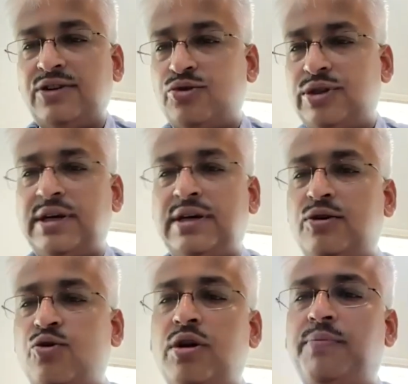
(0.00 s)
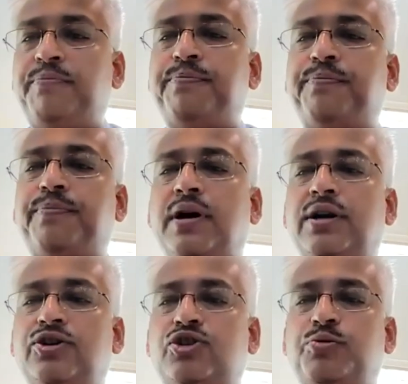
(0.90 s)
So their whole
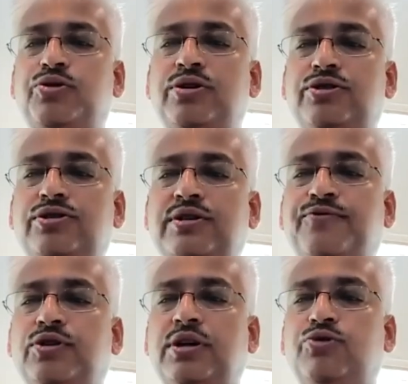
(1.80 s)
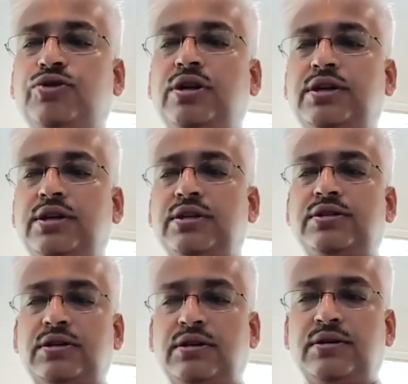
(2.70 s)
distribution system for the utility
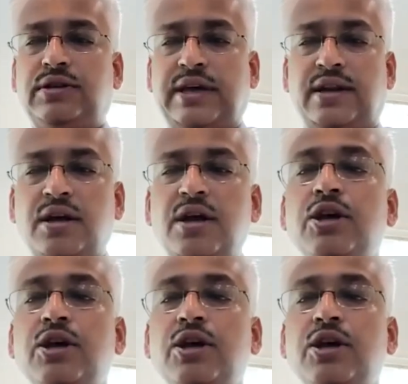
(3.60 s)
is there.